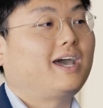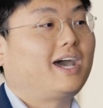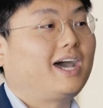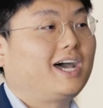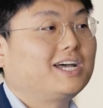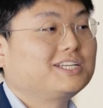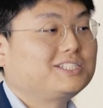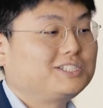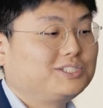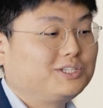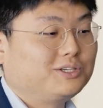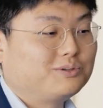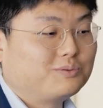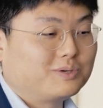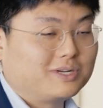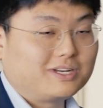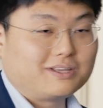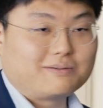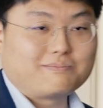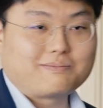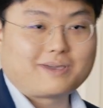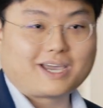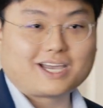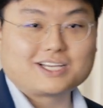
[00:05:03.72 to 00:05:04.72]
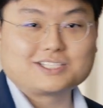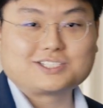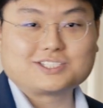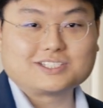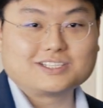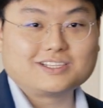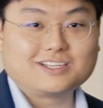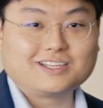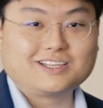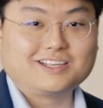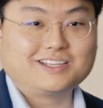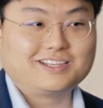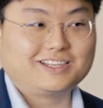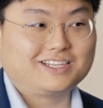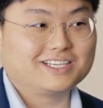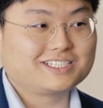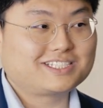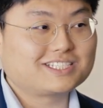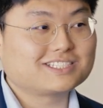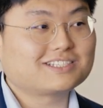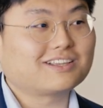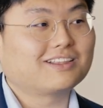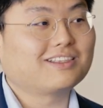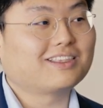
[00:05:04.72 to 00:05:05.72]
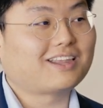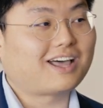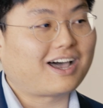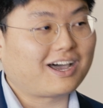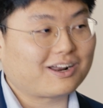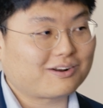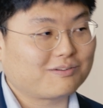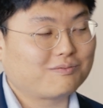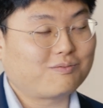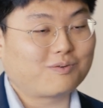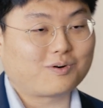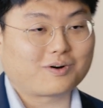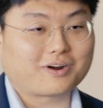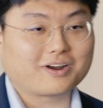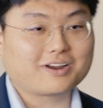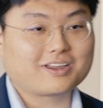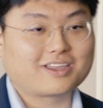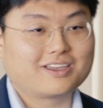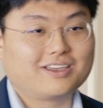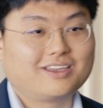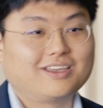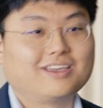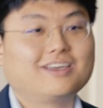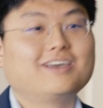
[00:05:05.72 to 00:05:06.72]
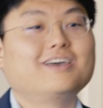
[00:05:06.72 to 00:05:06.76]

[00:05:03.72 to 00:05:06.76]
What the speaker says: As you would imagine, this is a lot of work,